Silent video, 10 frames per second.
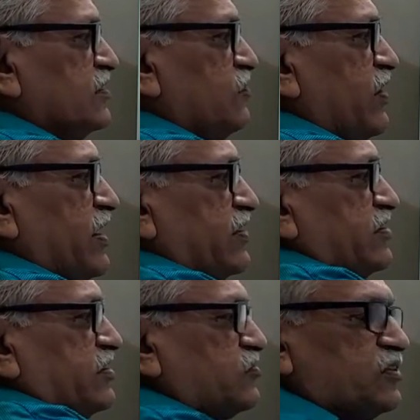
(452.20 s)
when x
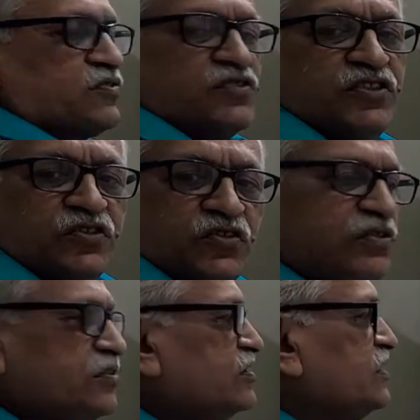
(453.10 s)
is equals to
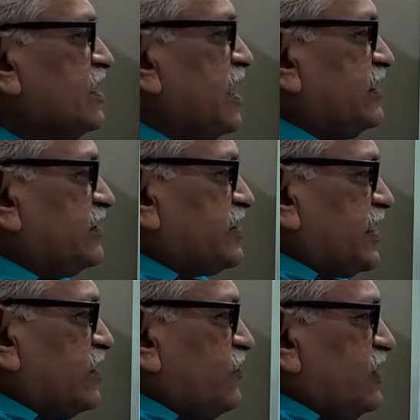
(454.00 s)
0, and the
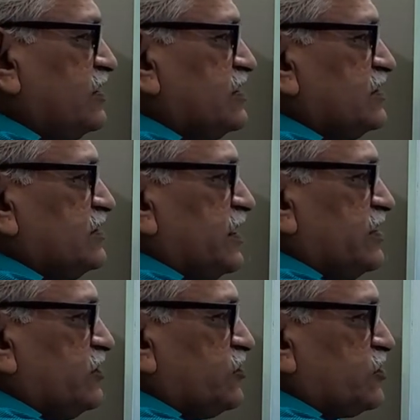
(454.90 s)
second one z
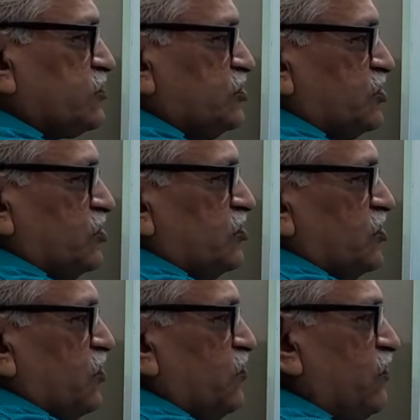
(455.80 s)
is equals to 0
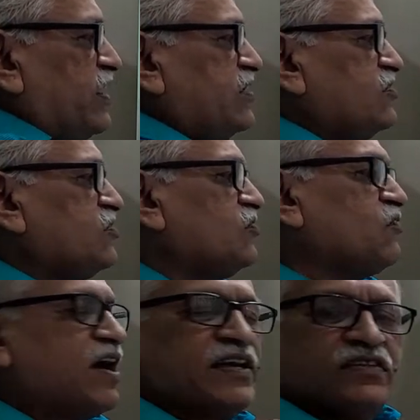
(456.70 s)
when
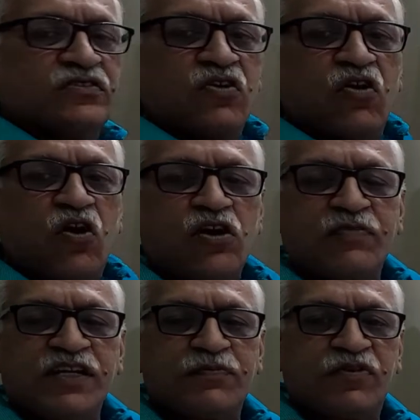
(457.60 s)
y is odd
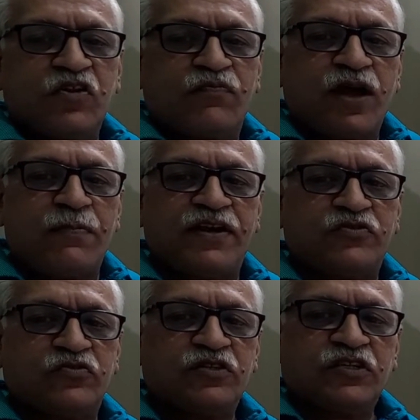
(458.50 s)
multiple of pi by
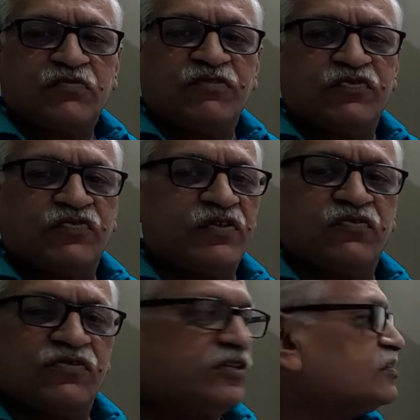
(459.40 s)
2, means when